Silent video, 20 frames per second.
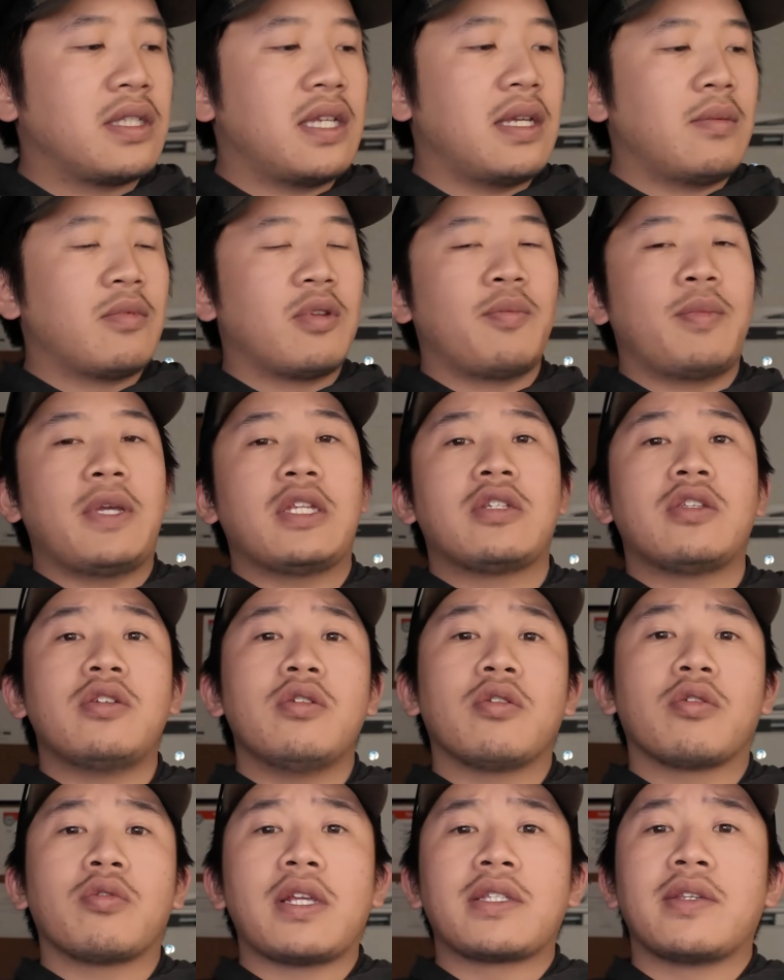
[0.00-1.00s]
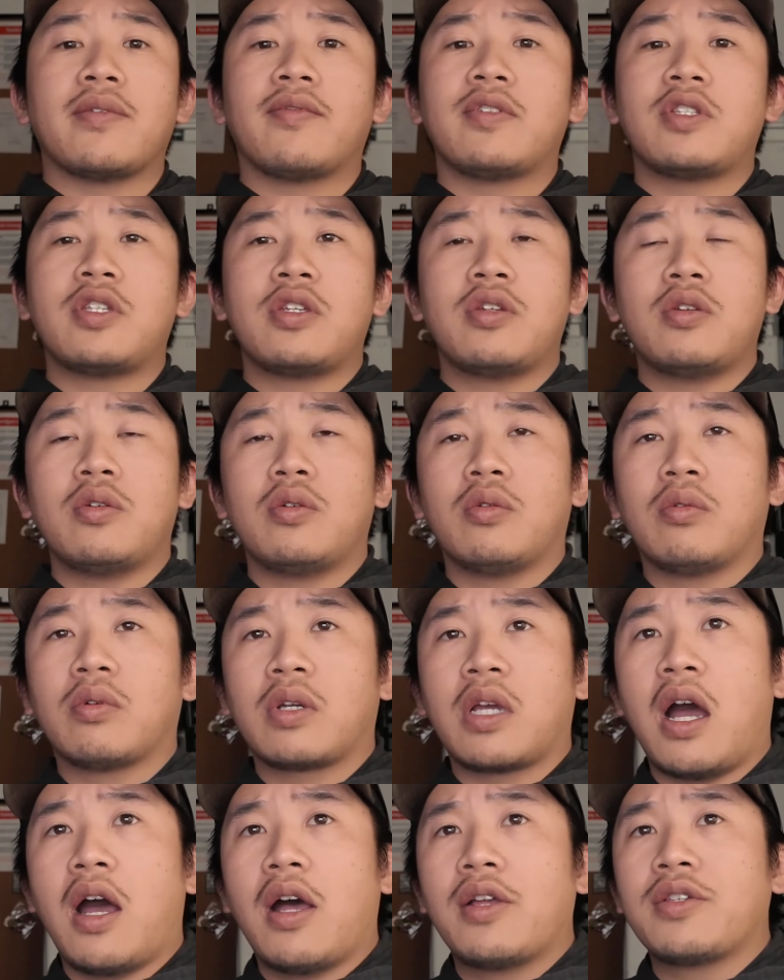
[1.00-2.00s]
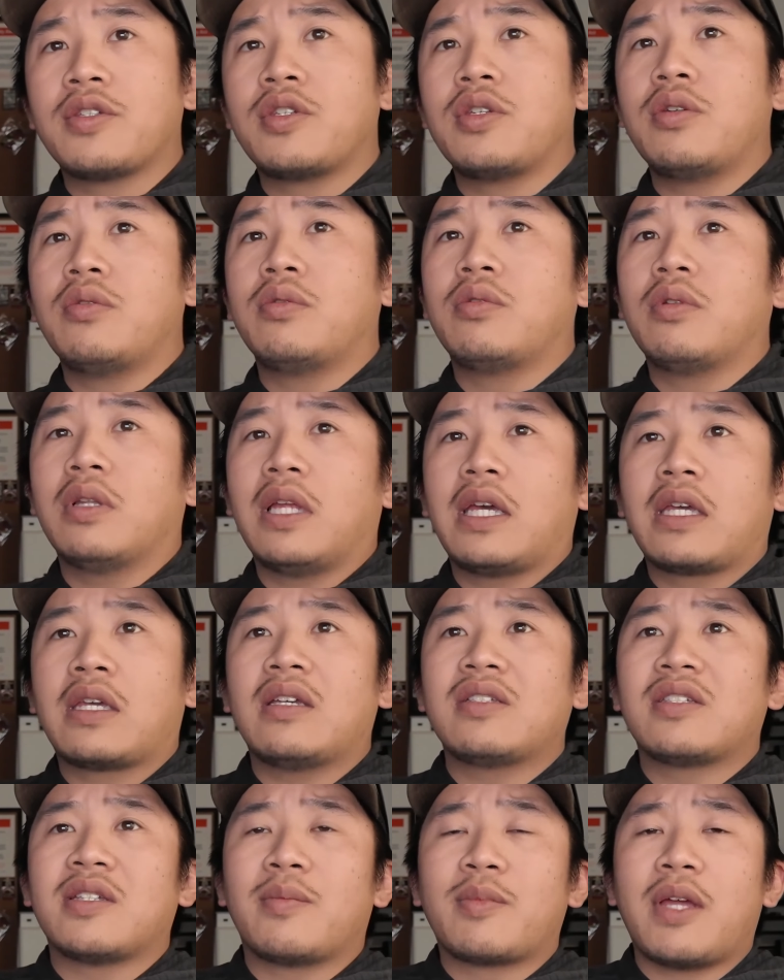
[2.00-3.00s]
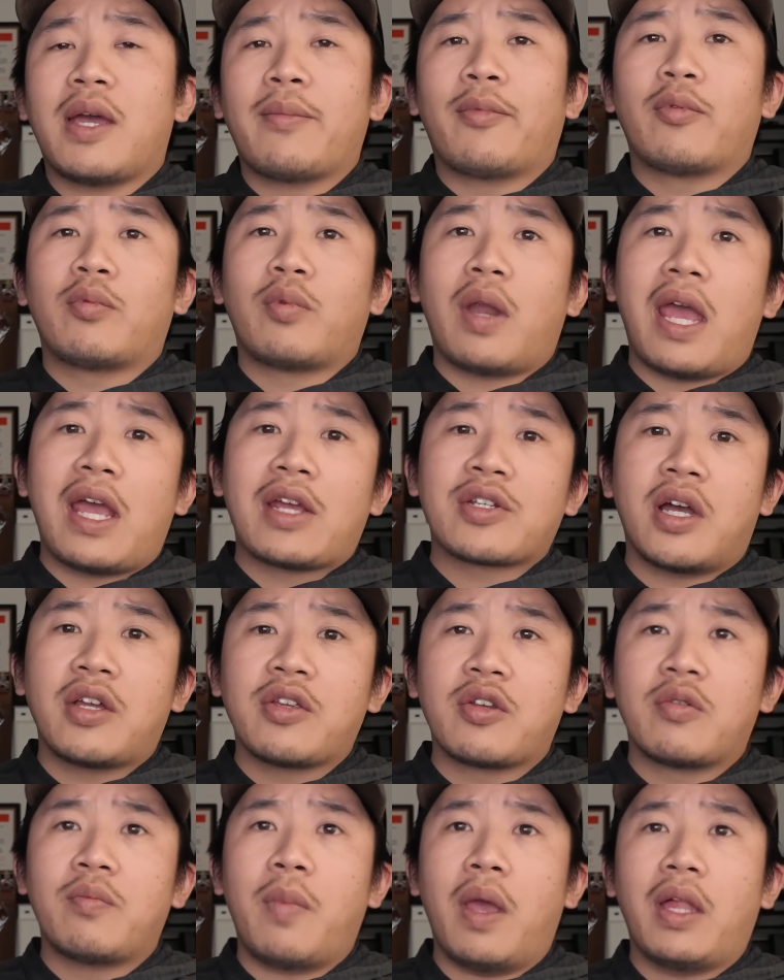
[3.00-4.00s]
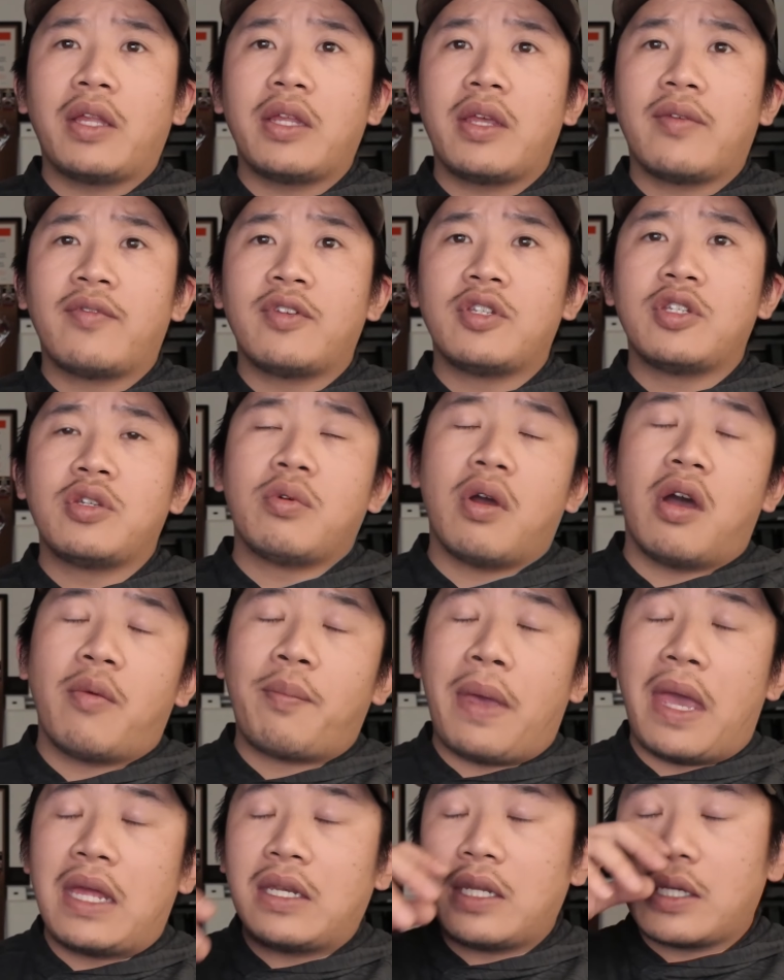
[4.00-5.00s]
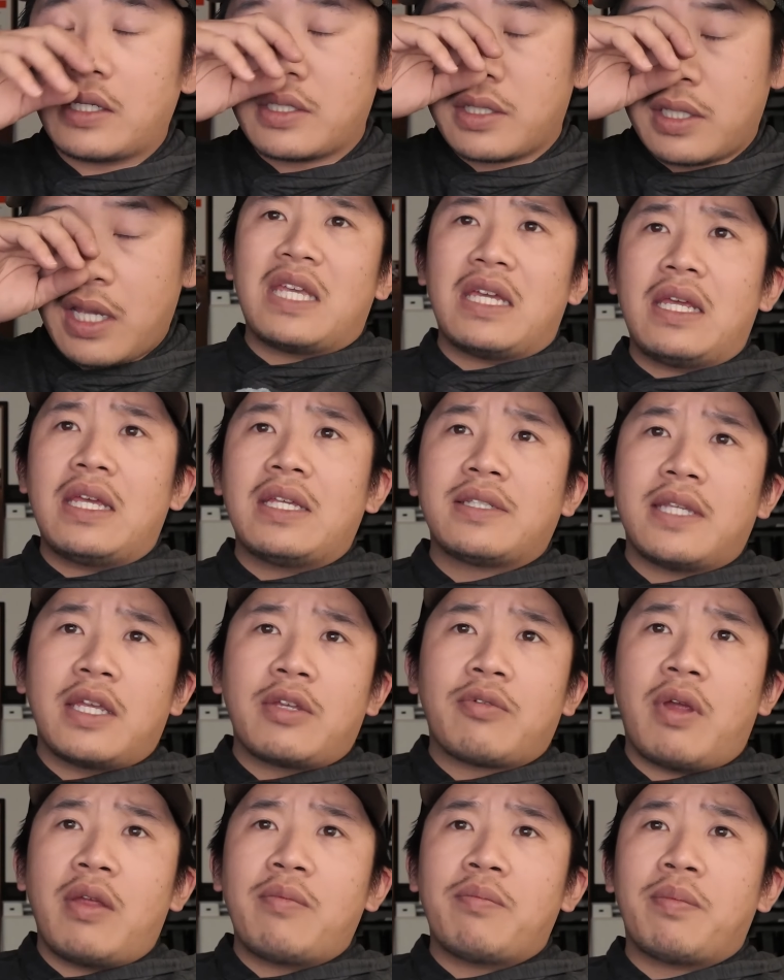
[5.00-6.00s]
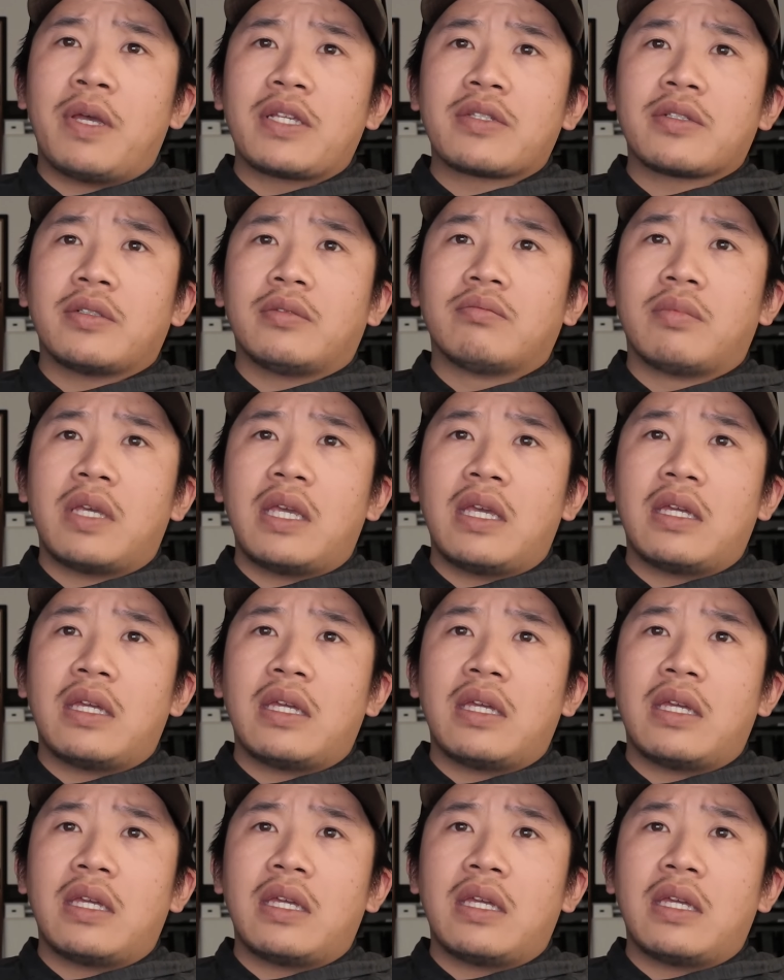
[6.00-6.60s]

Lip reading: seem to be too aggressive to cause you like some type of rash on your belly if you do appendix. It is a great pistol.